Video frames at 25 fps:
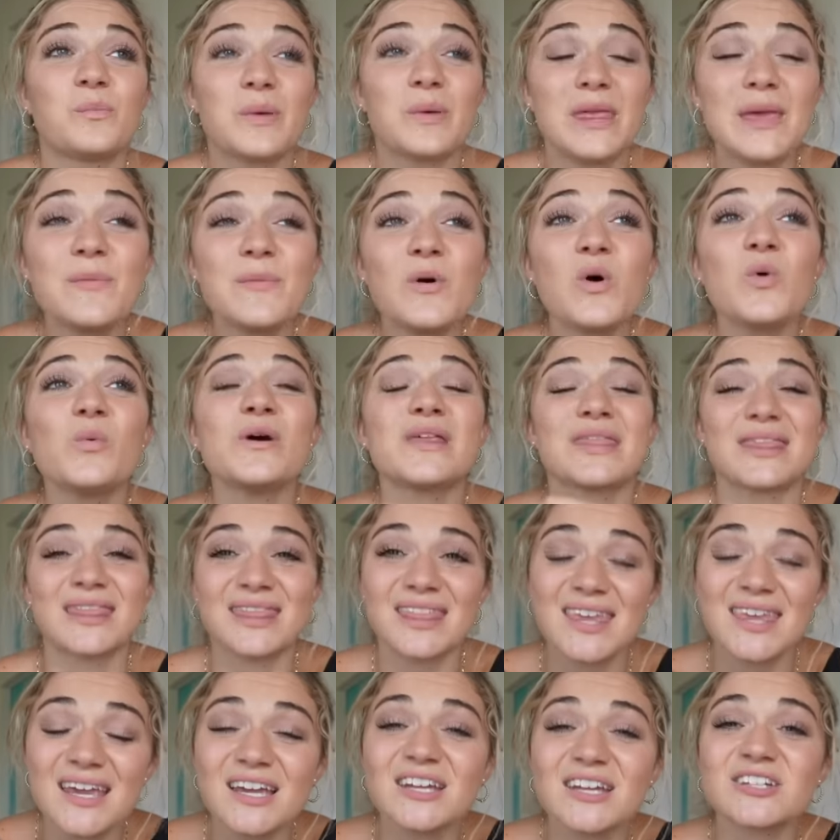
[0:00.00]
People with
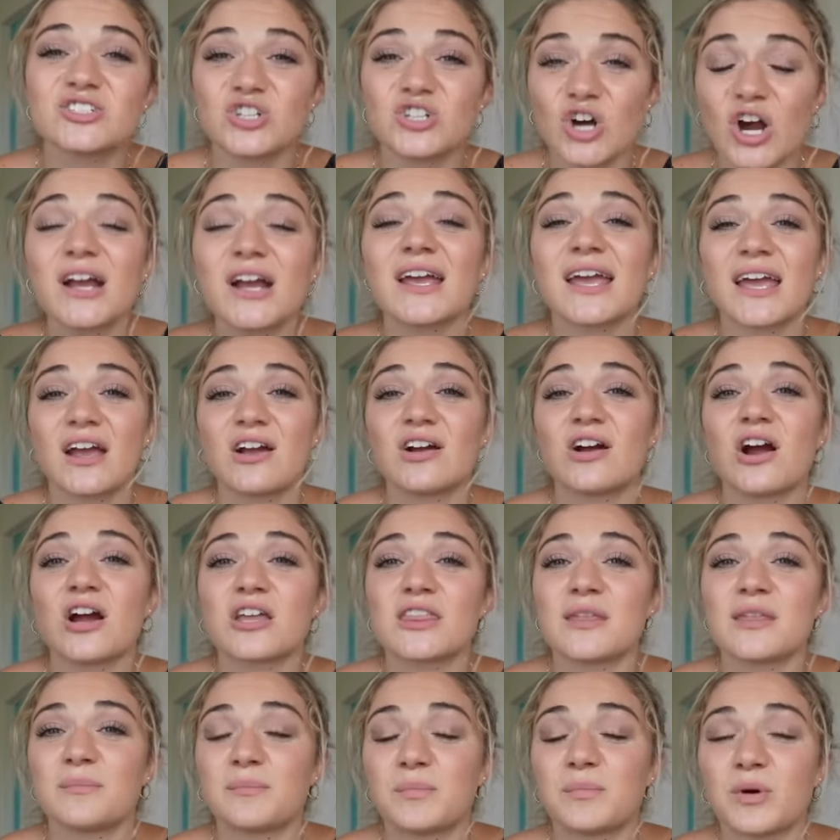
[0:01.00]
thick, dark hair are
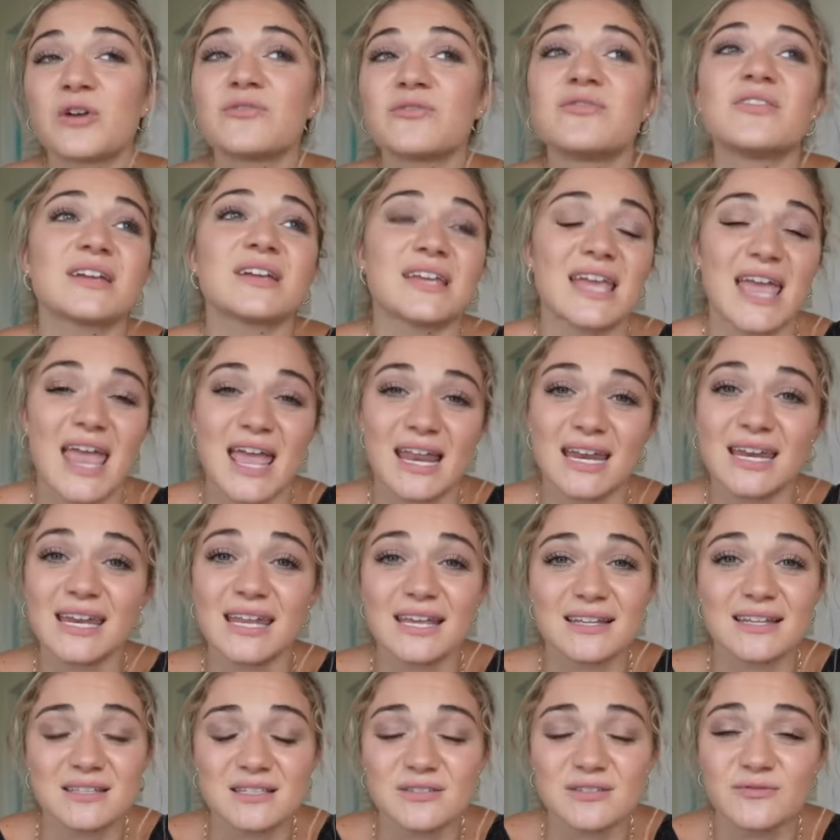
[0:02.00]
the perfect
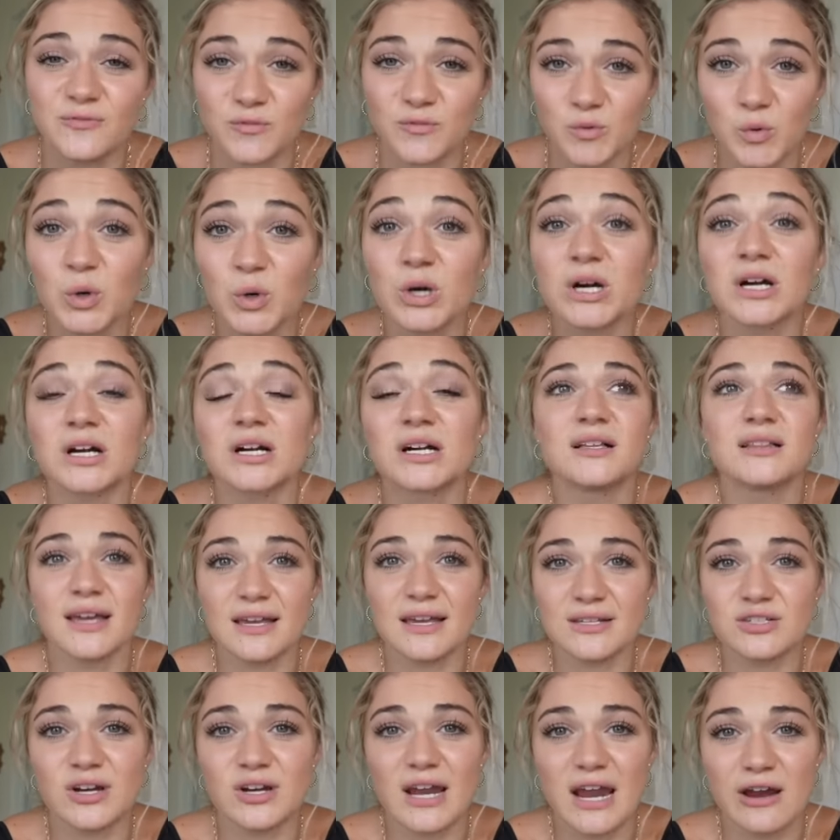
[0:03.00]
candidates for
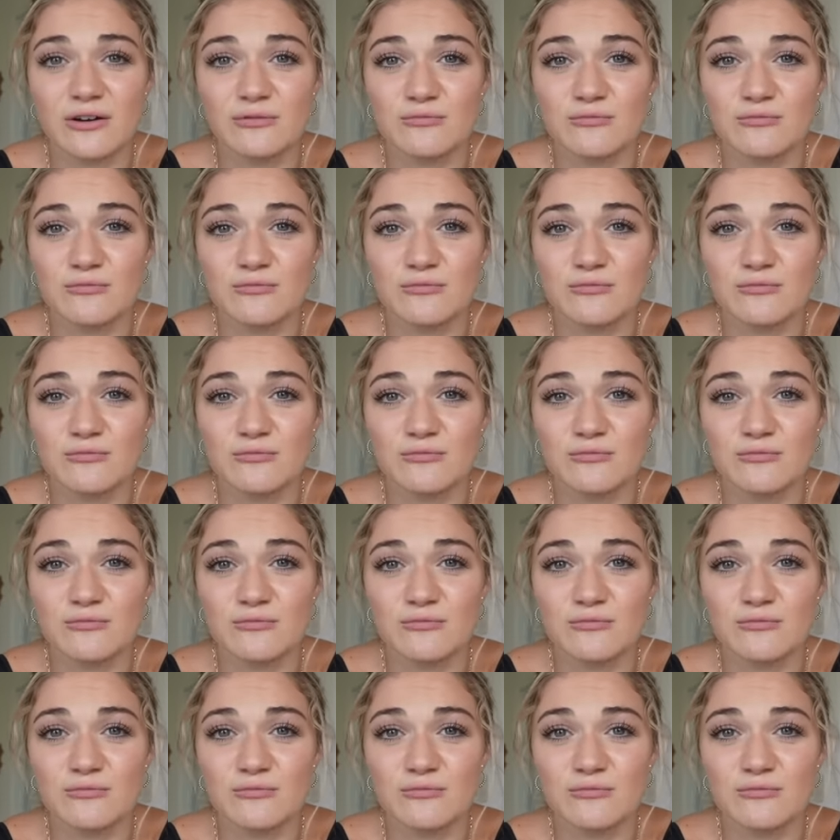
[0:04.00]
laser hair